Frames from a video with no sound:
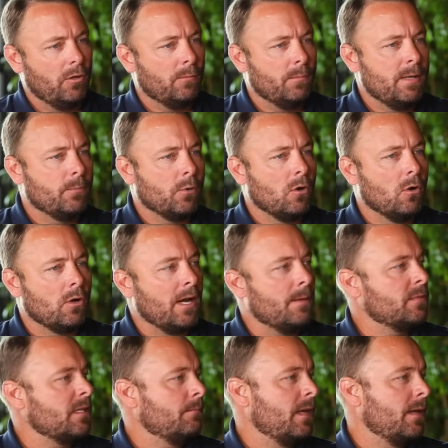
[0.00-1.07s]
there be
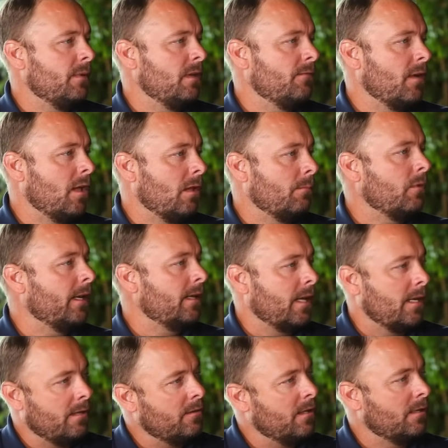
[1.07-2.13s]
programs that maybe develop like
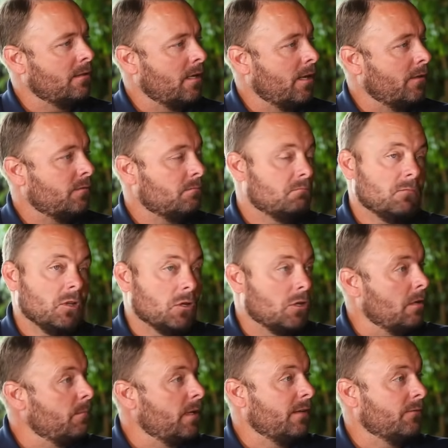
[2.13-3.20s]
anything does? There
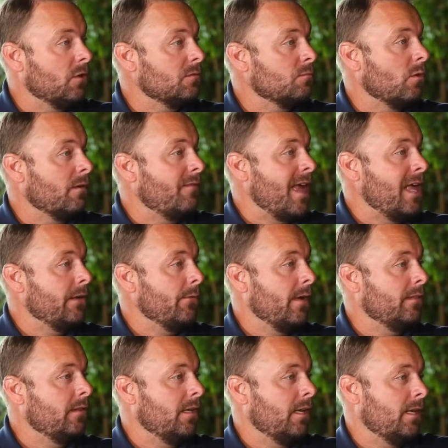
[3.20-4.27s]
could be. If there's more value
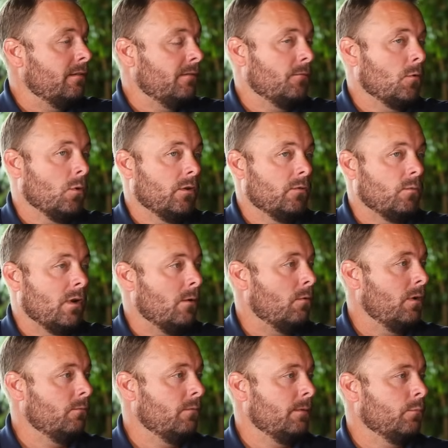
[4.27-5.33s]
at the end, of course, why
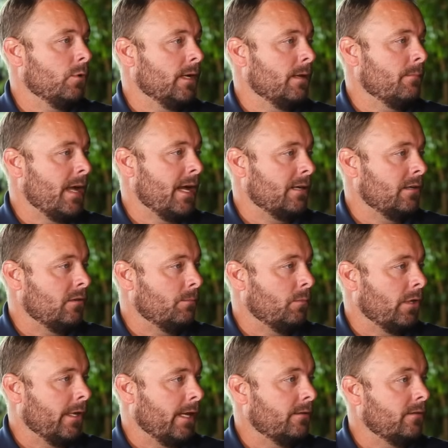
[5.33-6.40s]
wouldn't we bring it back into the
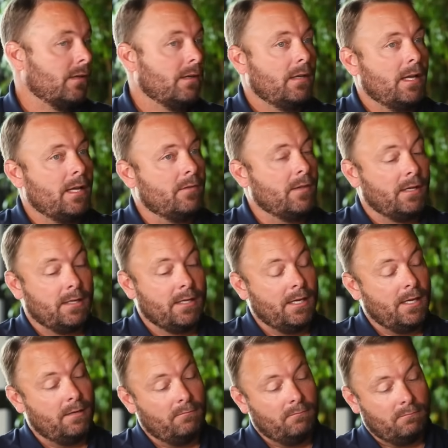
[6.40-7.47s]
plant? And then
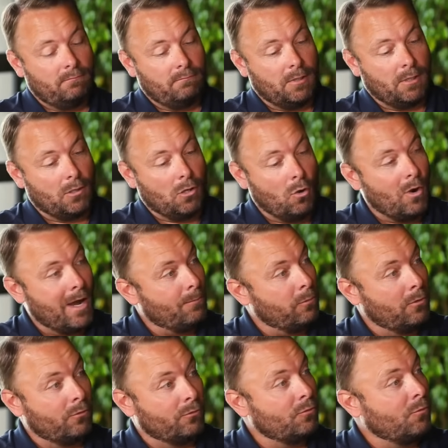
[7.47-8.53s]
again, the co-op
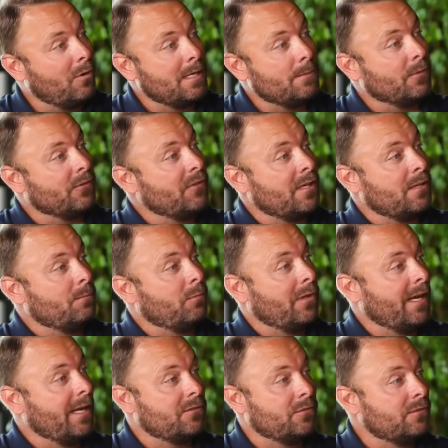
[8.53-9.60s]
will own 20% of the
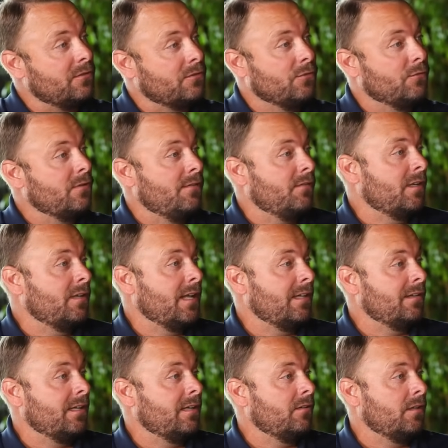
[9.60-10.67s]
plant, so it's a true dividend
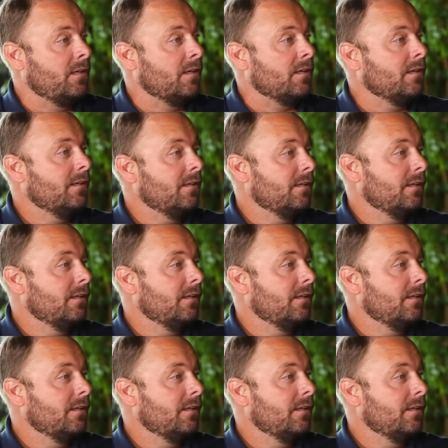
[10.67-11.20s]
at the end of the year.